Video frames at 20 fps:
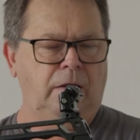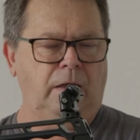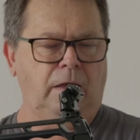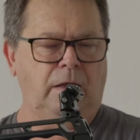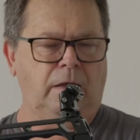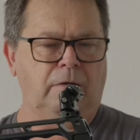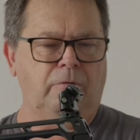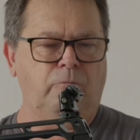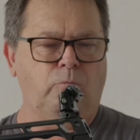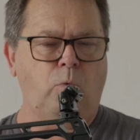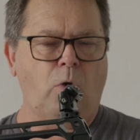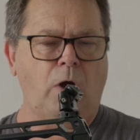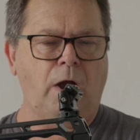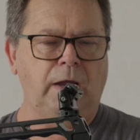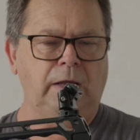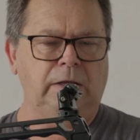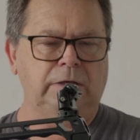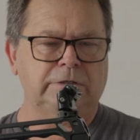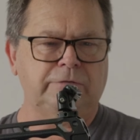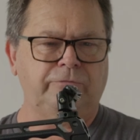
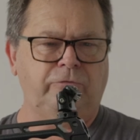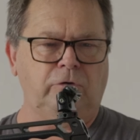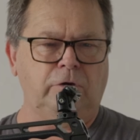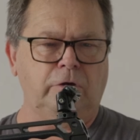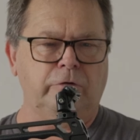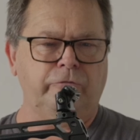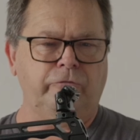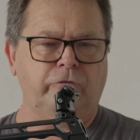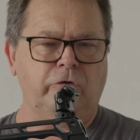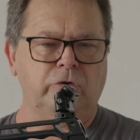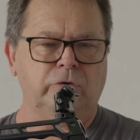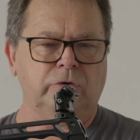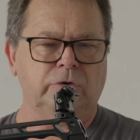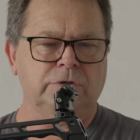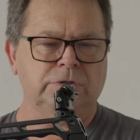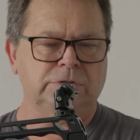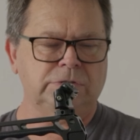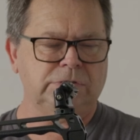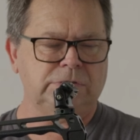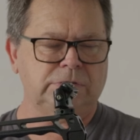wireless follow
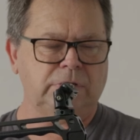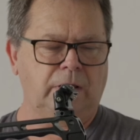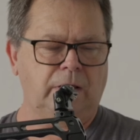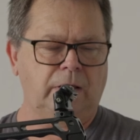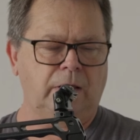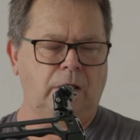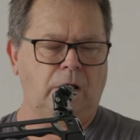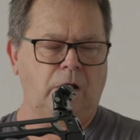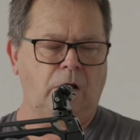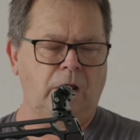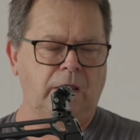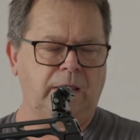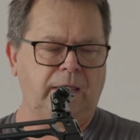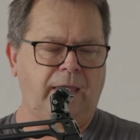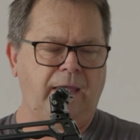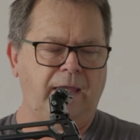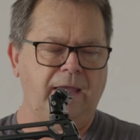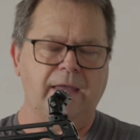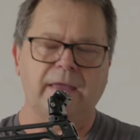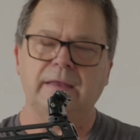focus. I
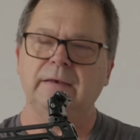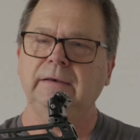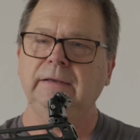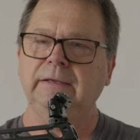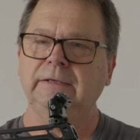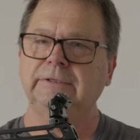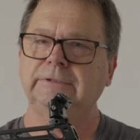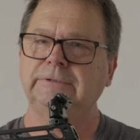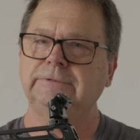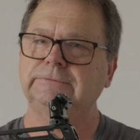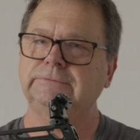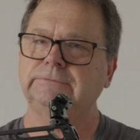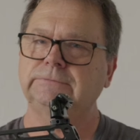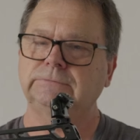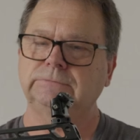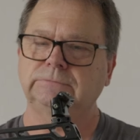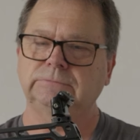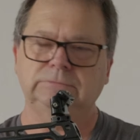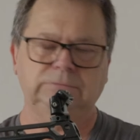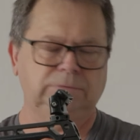can
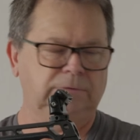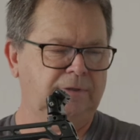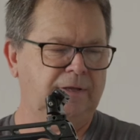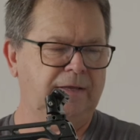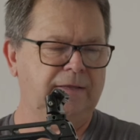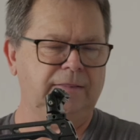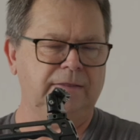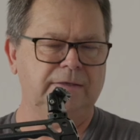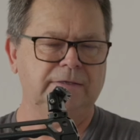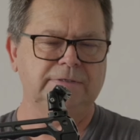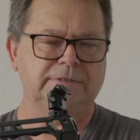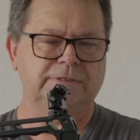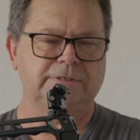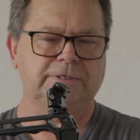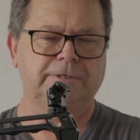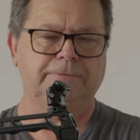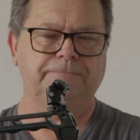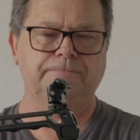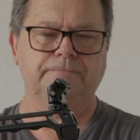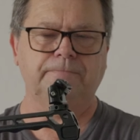take
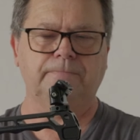this